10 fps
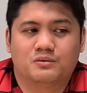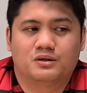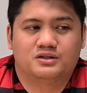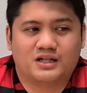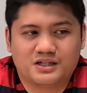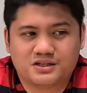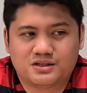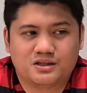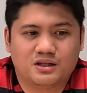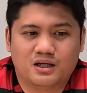the test
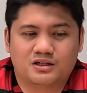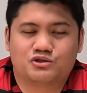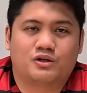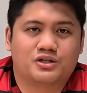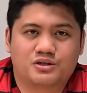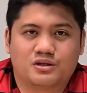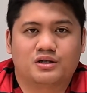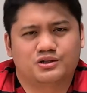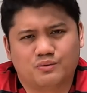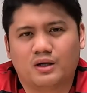
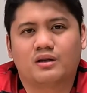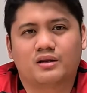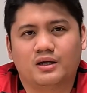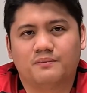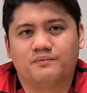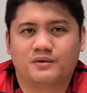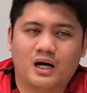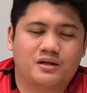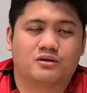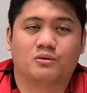structure is one thing,
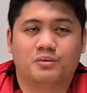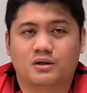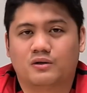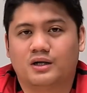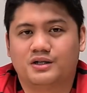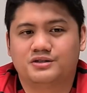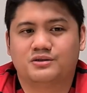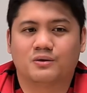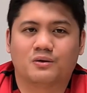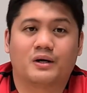either computerized or